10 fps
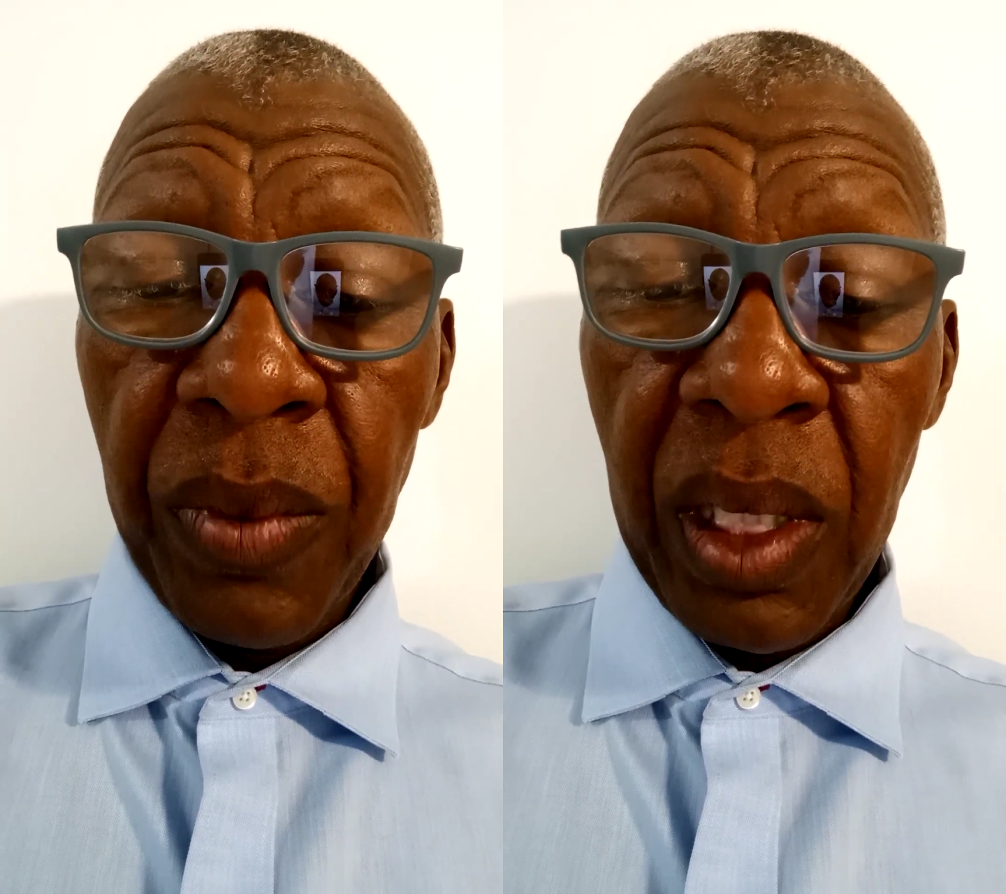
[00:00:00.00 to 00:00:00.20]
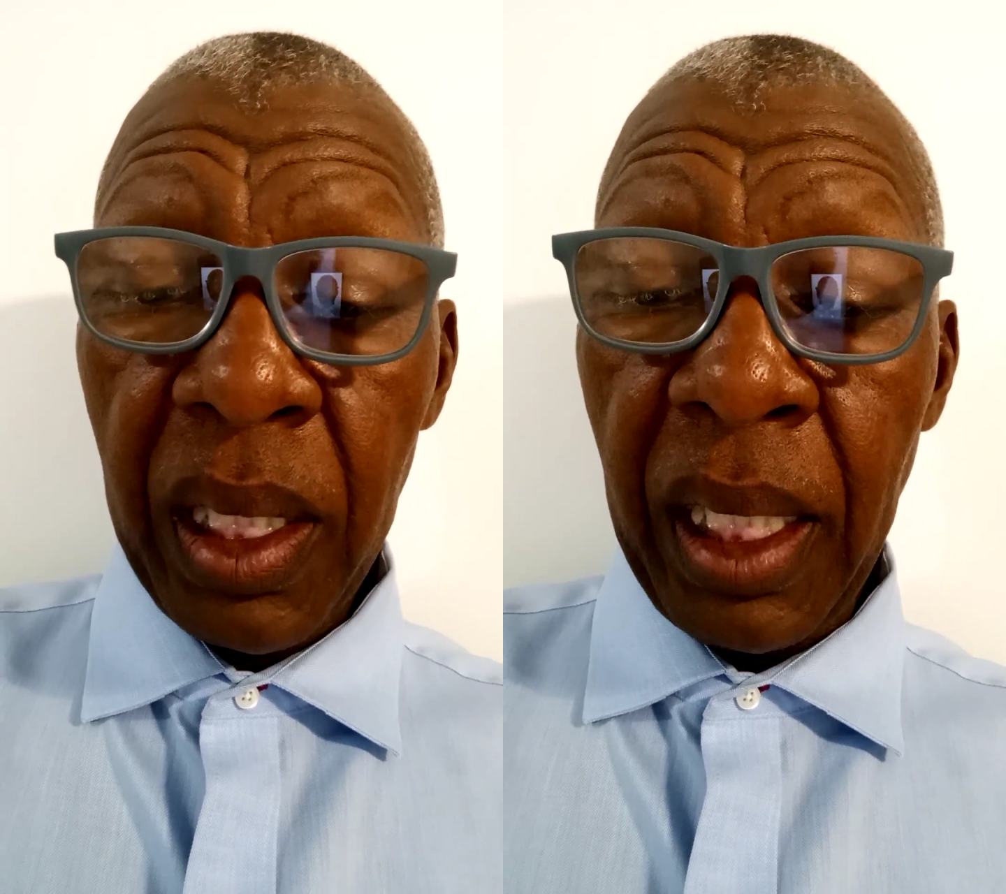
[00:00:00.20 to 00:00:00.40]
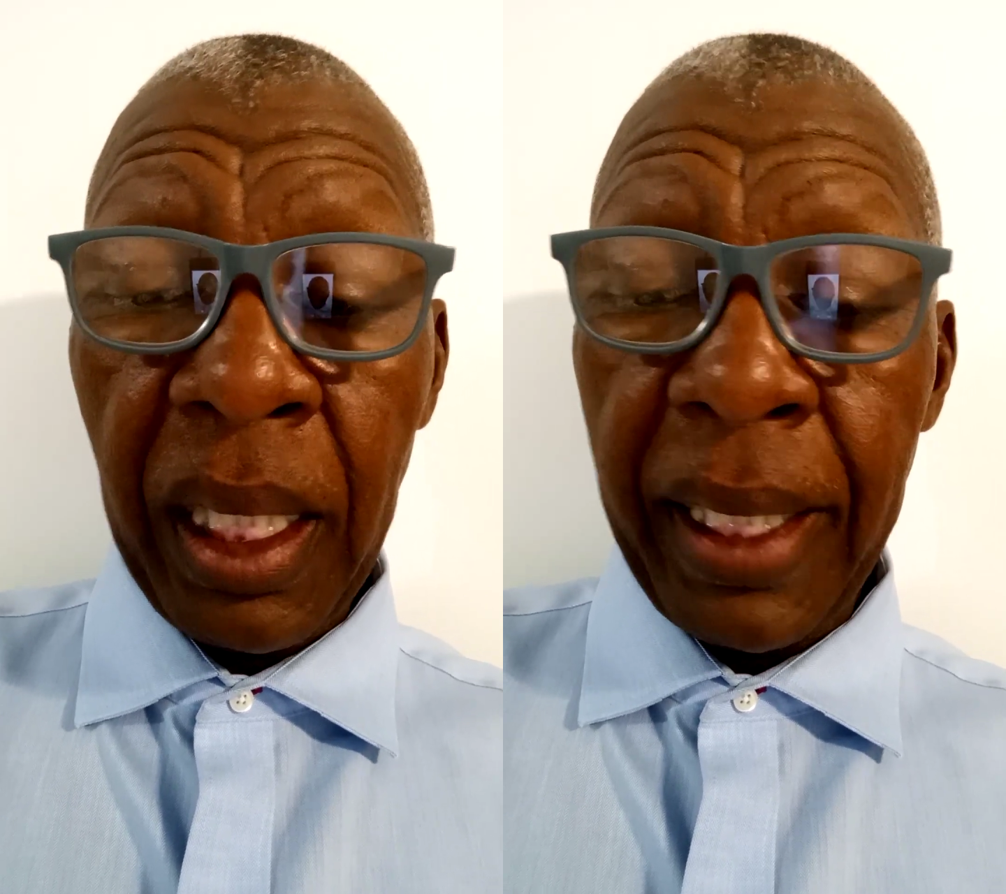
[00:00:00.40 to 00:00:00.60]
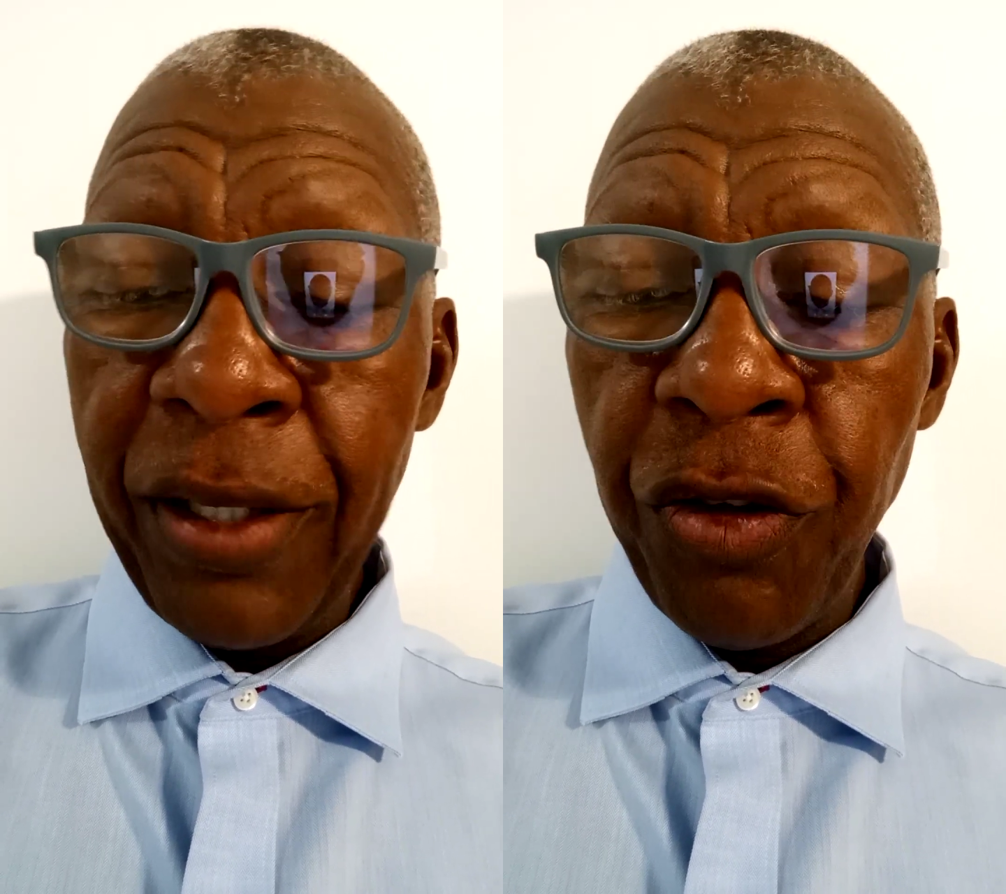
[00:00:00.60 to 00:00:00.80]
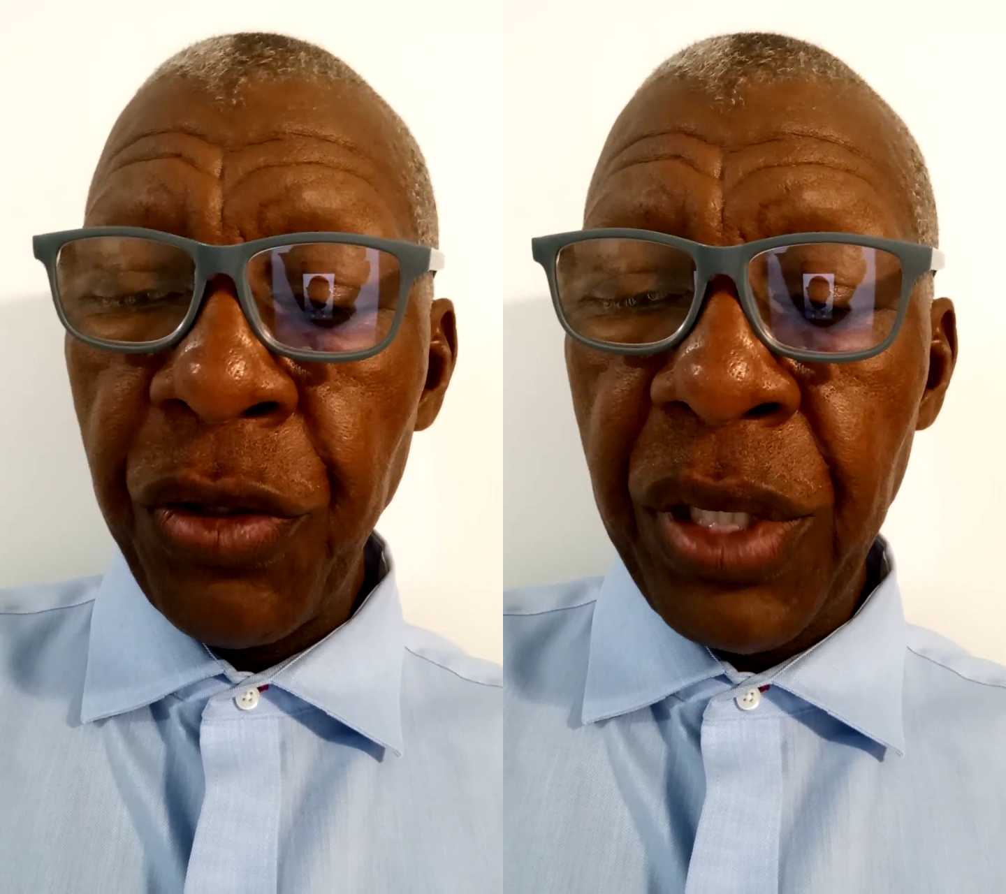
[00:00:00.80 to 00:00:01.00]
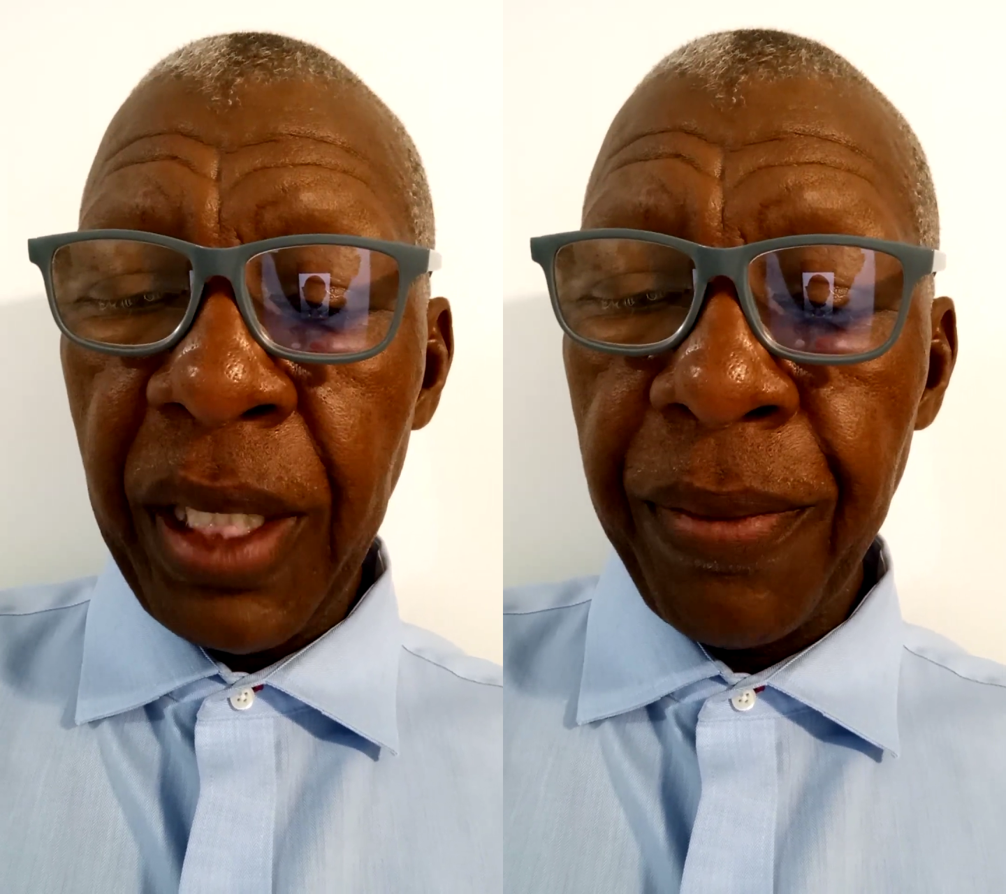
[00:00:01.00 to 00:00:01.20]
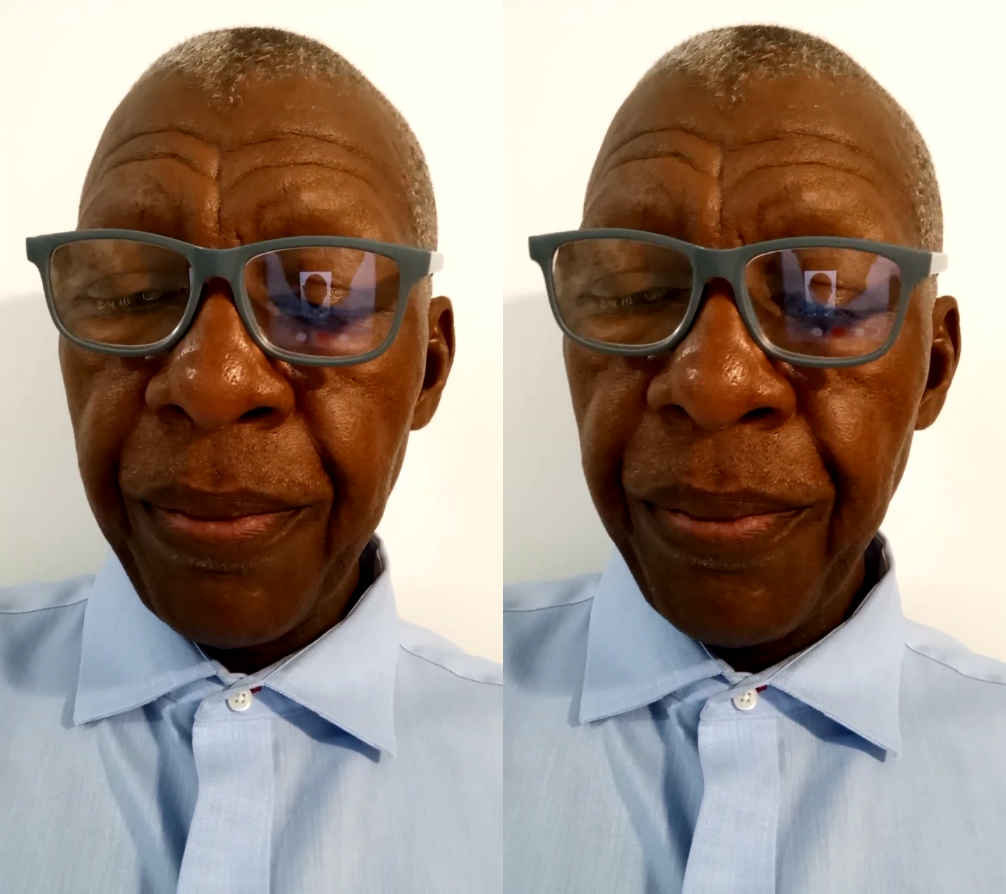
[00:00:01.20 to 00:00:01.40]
they're not interested